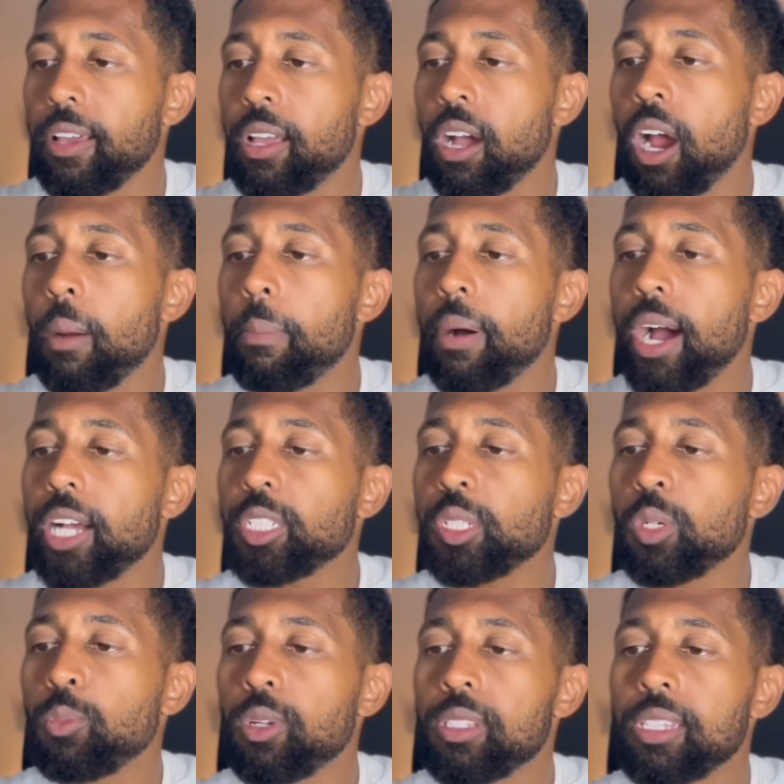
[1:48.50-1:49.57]
Our posture
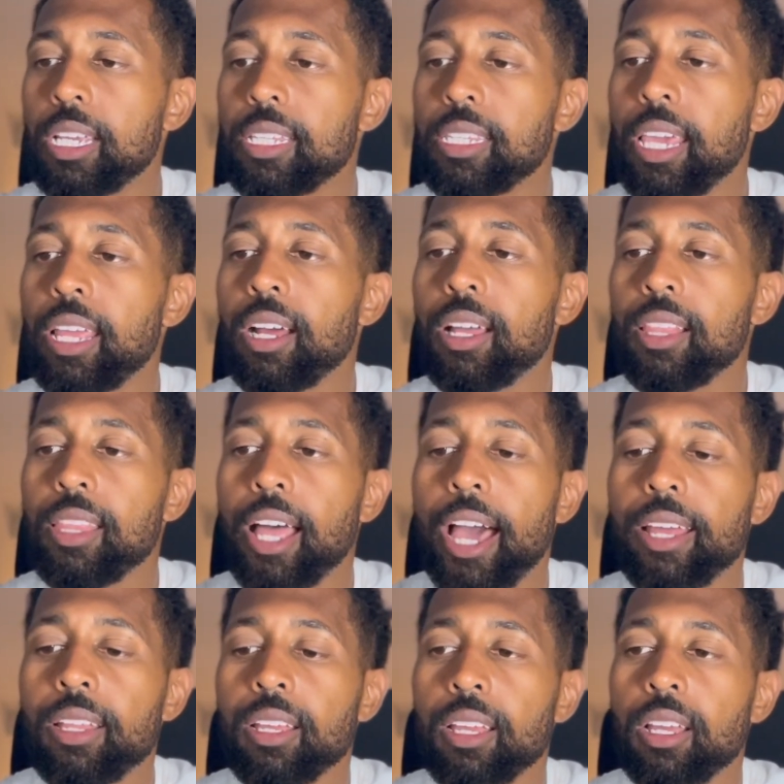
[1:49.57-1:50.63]
will dictate a
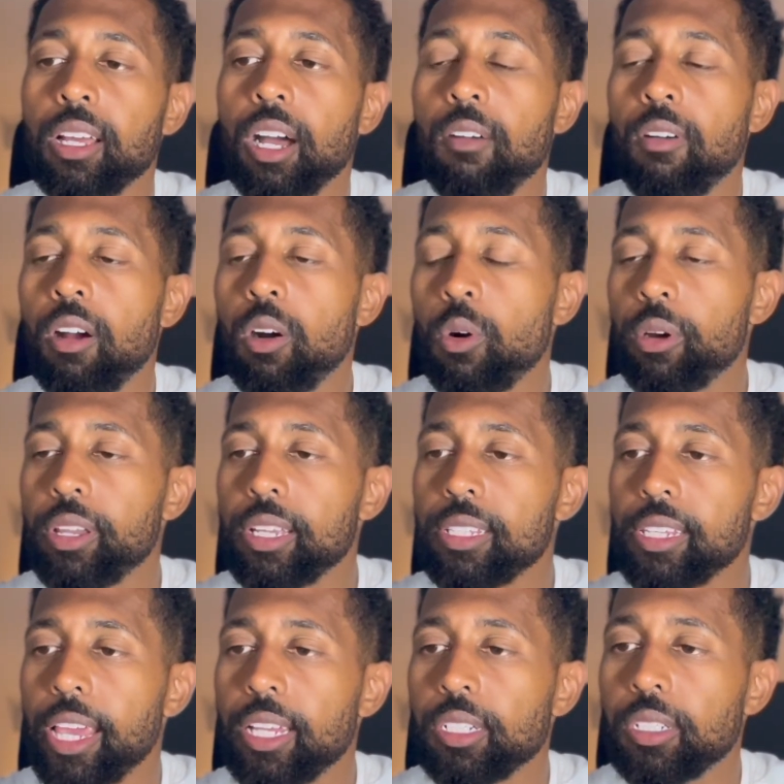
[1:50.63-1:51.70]
lot of our
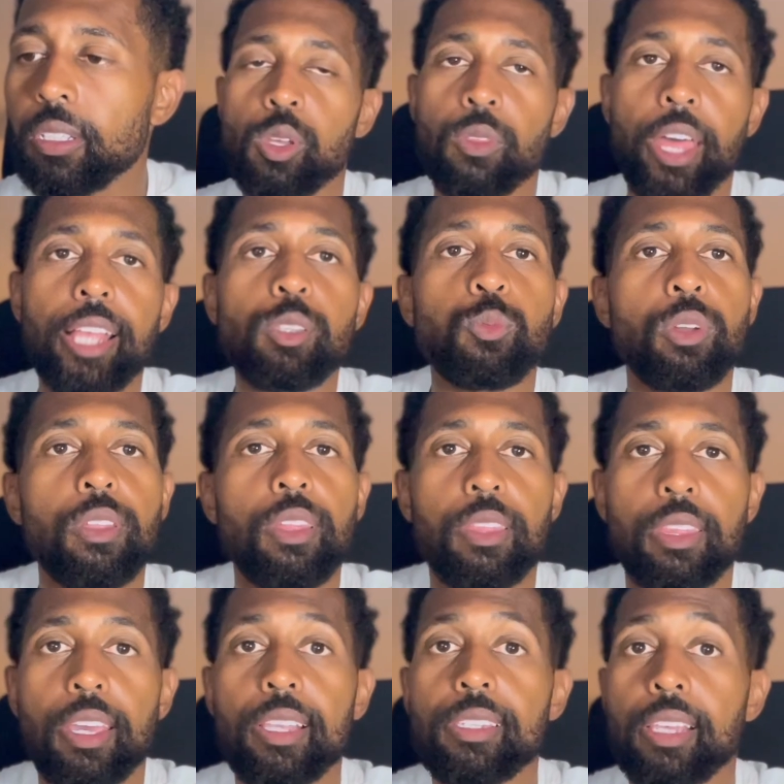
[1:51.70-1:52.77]
orientation. So that's one of the
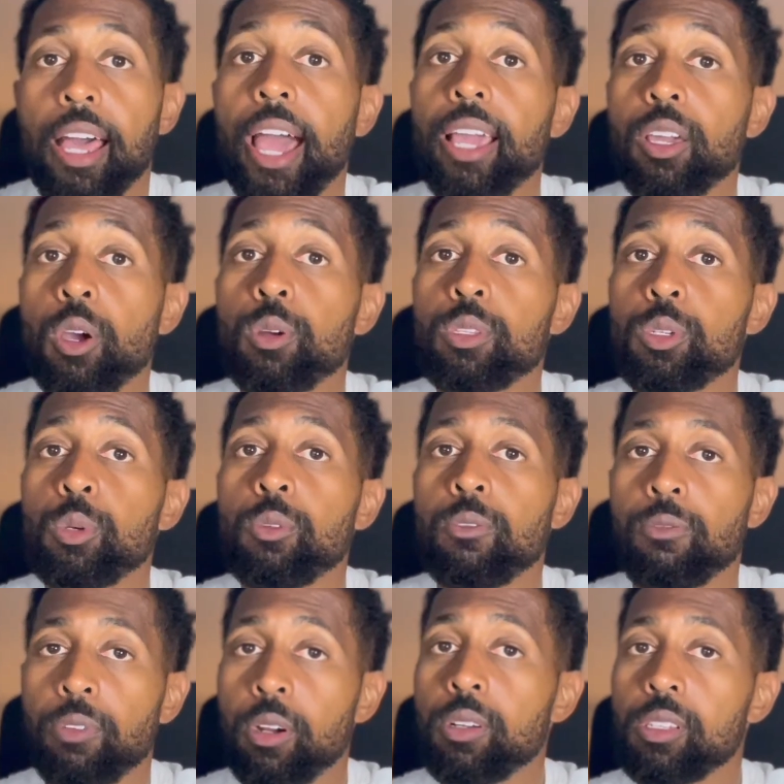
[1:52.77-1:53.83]
things that I go to
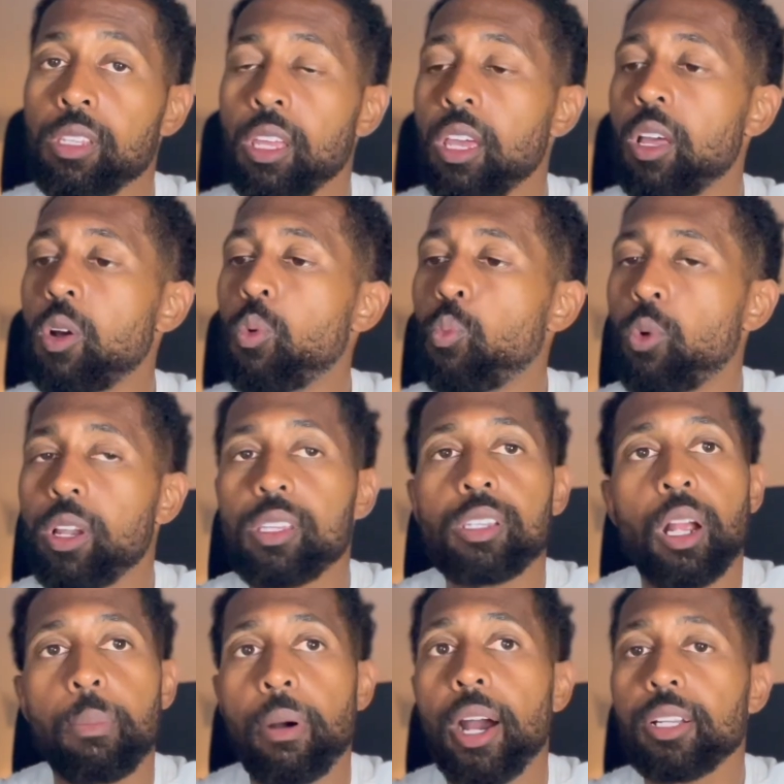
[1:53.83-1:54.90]
first. What does our
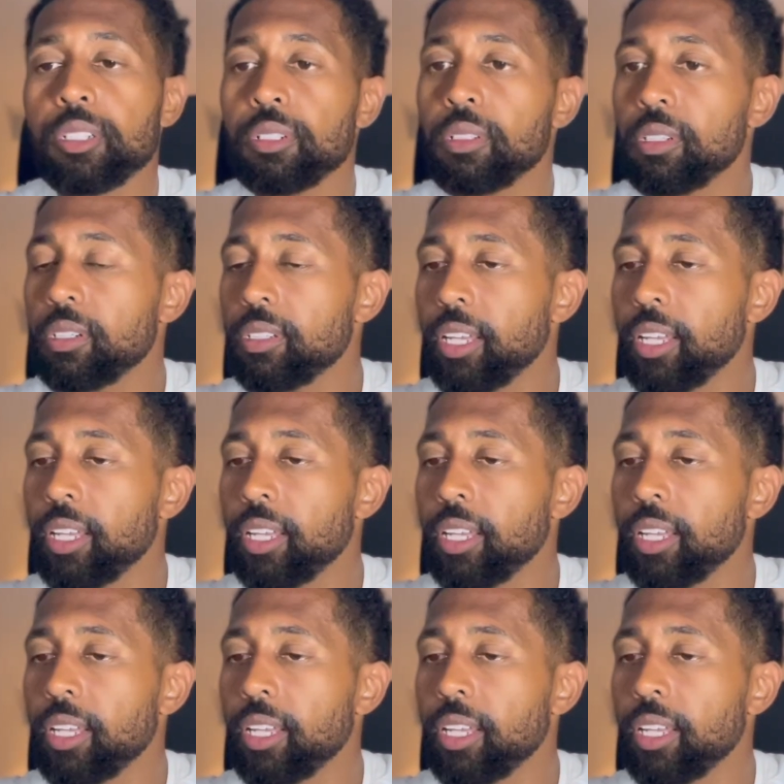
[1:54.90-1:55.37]
posture look